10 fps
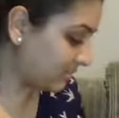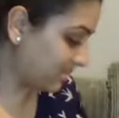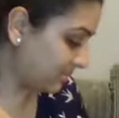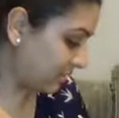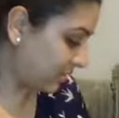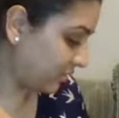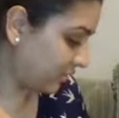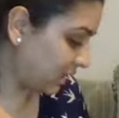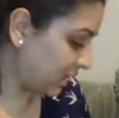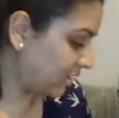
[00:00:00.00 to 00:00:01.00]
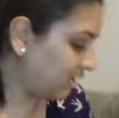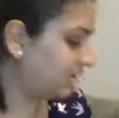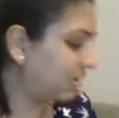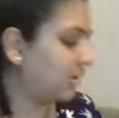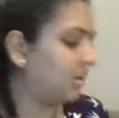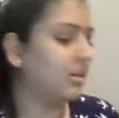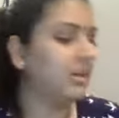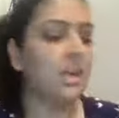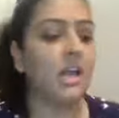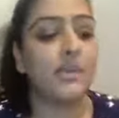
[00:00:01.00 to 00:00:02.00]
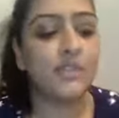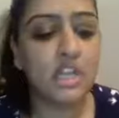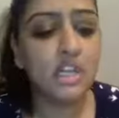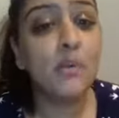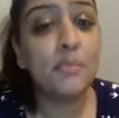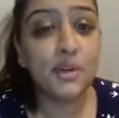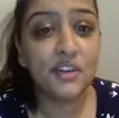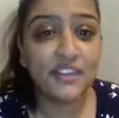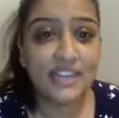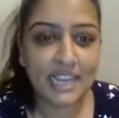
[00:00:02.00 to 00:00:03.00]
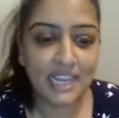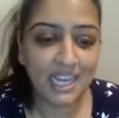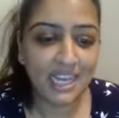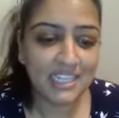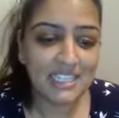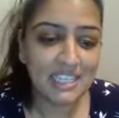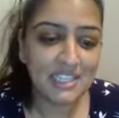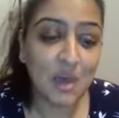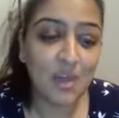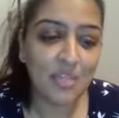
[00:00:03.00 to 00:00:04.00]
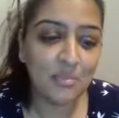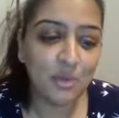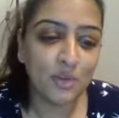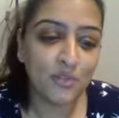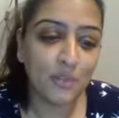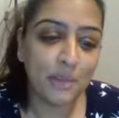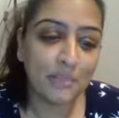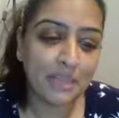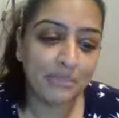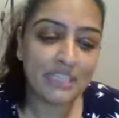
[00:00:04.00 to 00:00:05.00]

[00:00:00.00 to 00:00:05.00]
number three, I've got a little book for Laila, and it says On the Move by Baby